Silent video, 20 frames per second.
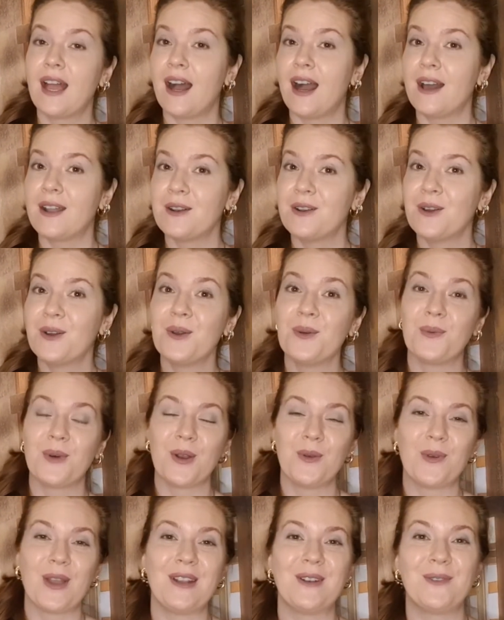I don't know.
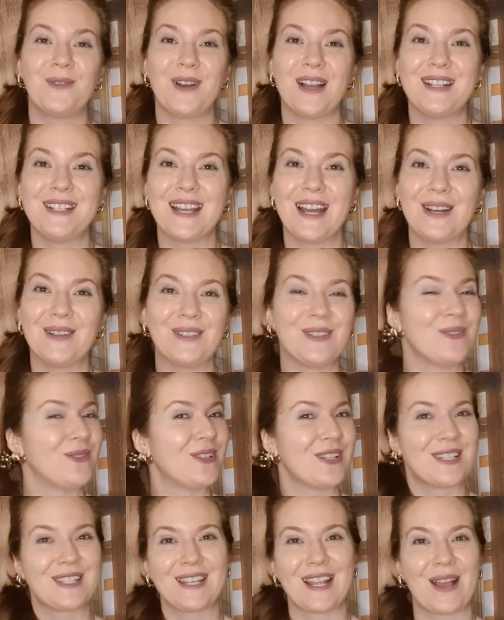One way to find out, you
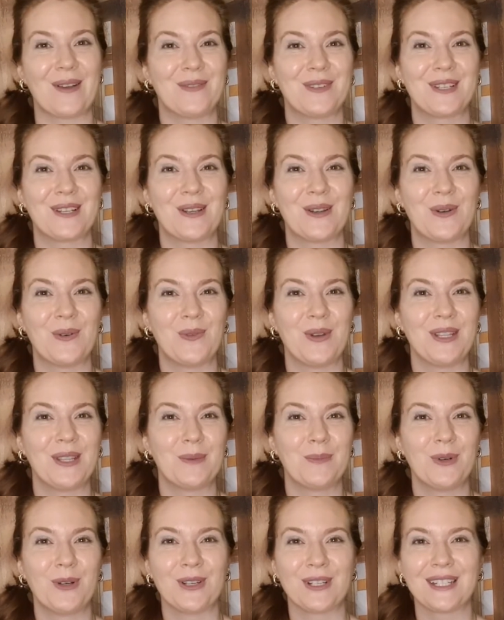just have to read the
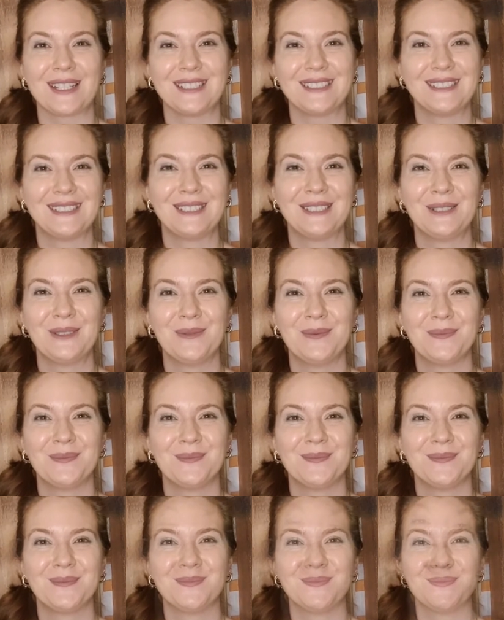book.
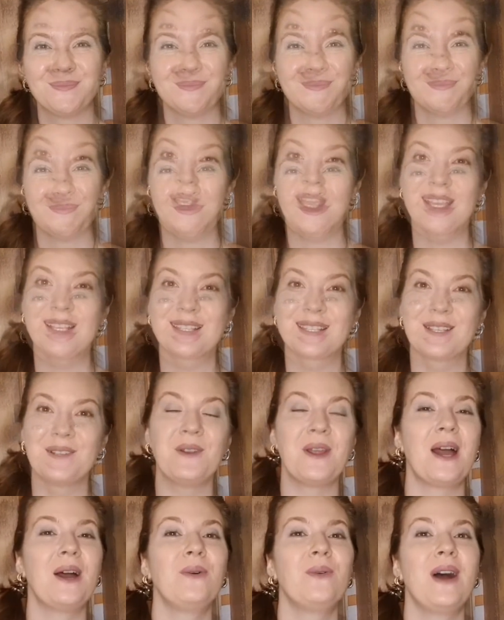Okay, so
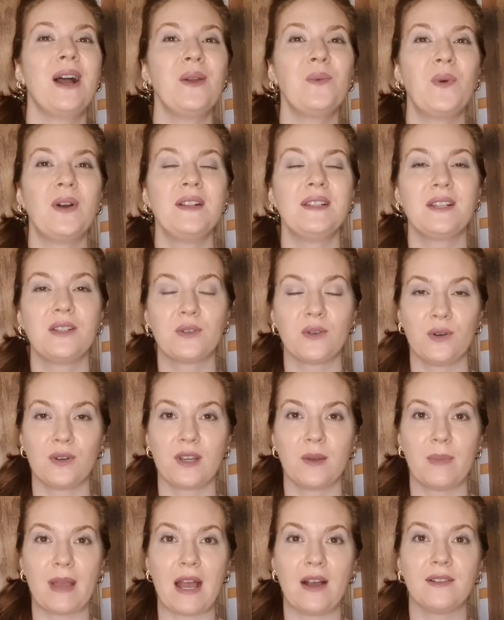now I want to talk
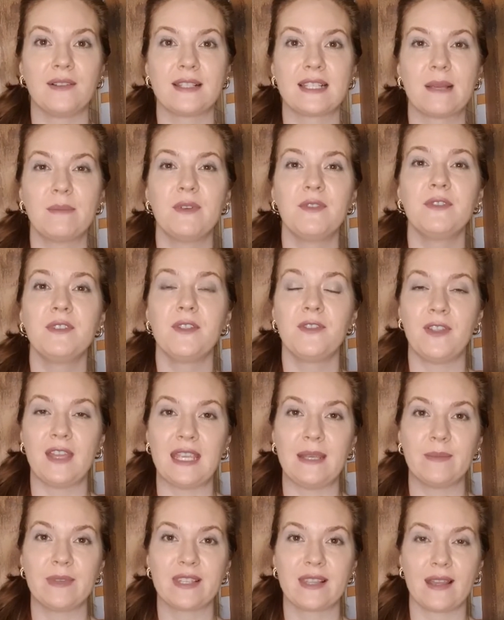about some of the
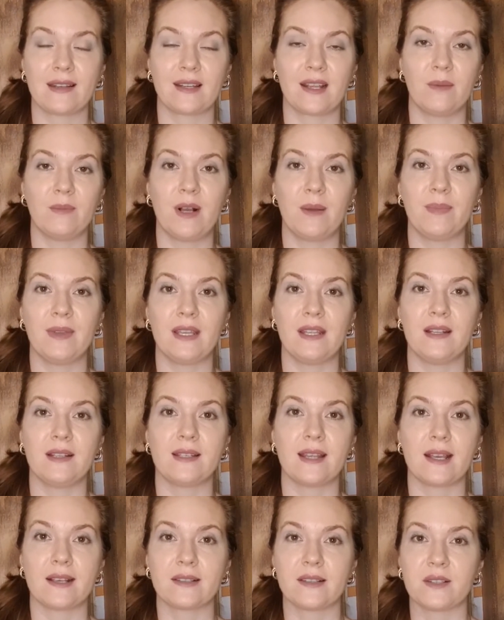themes that come up in
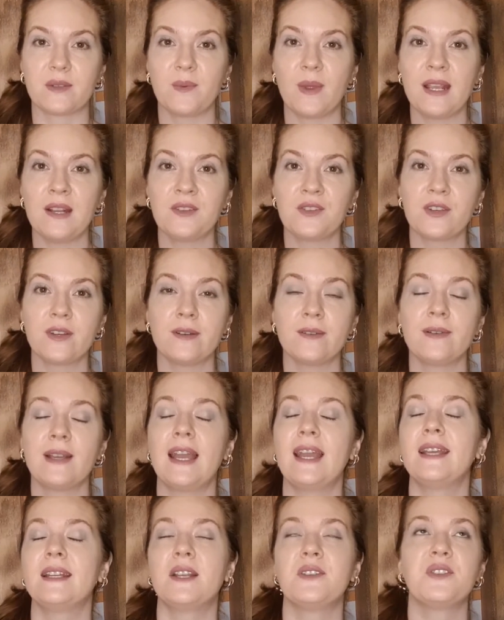Texas Ranger,
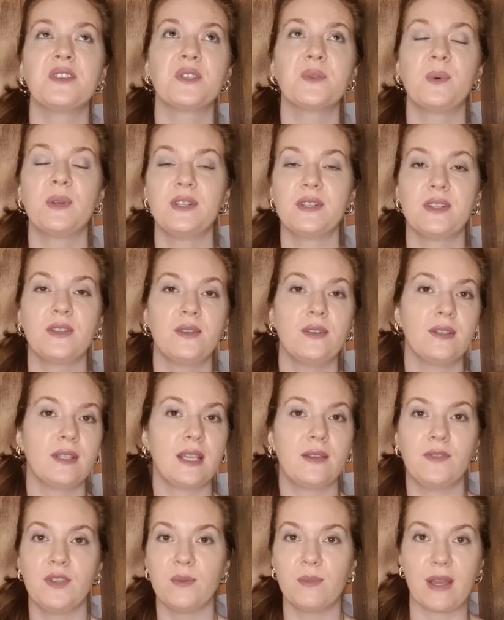and I just want to
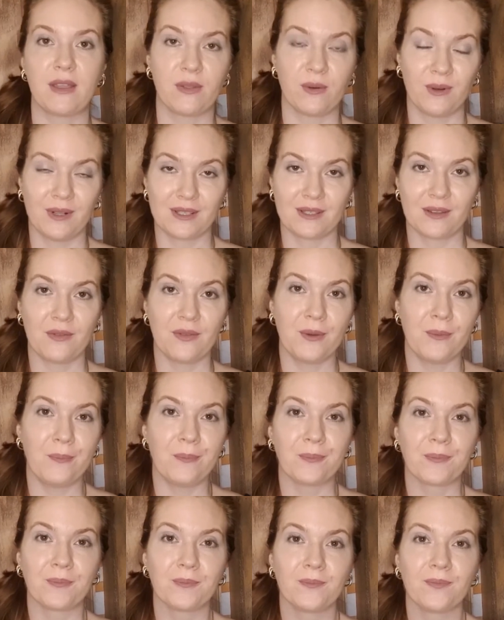give you my thoughts on
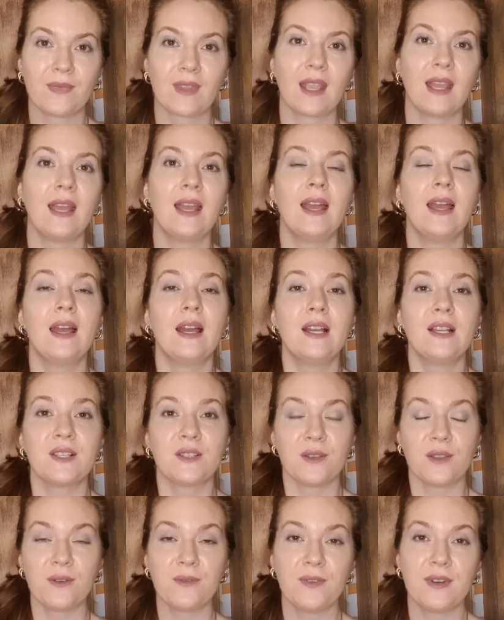them.
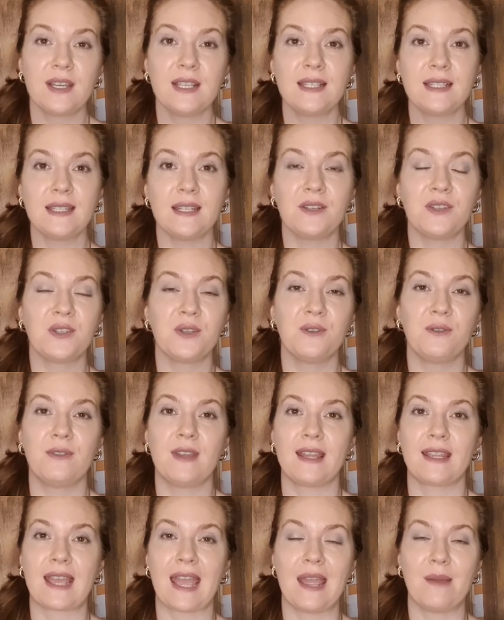So the first issue
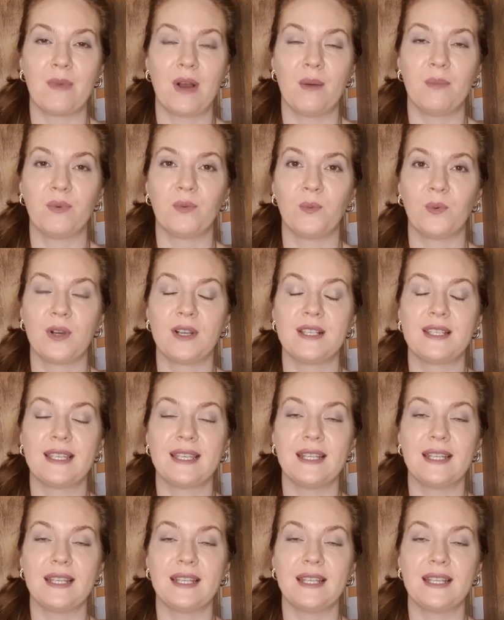that came up was